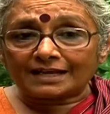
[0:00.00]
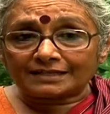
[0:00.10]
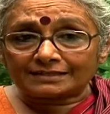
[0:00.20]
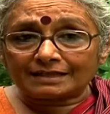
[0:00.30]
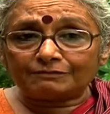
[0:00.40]

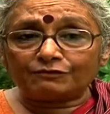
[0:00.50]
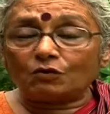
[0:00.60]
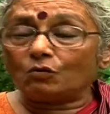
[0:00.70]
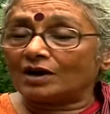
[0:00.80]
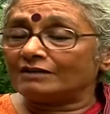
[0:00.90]
except
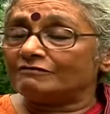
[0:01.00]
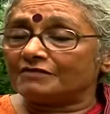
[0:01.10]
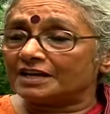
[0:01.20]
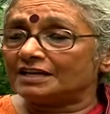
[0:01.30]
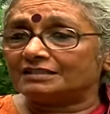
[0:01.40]
for one
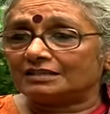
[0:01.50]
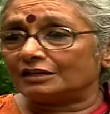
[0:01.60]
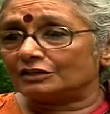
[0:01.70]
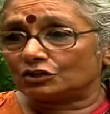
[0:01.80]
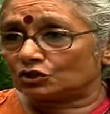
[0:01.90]
very
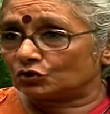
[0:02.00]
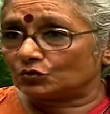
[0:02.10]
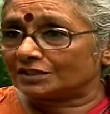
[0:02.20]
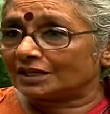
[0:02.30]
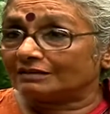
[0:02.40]
serious
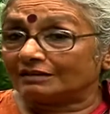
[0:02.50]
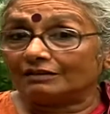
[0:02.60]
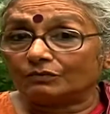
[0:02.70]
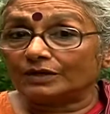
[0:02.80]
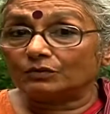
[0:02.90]
issue which I
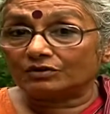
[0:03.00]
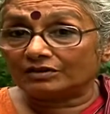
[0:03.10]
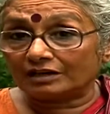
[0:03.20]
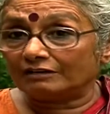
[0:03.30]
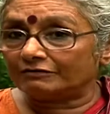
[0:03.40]
think we
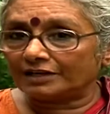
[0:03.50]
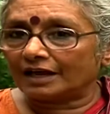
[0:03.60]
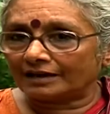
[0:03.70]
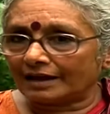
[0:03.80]
would really feel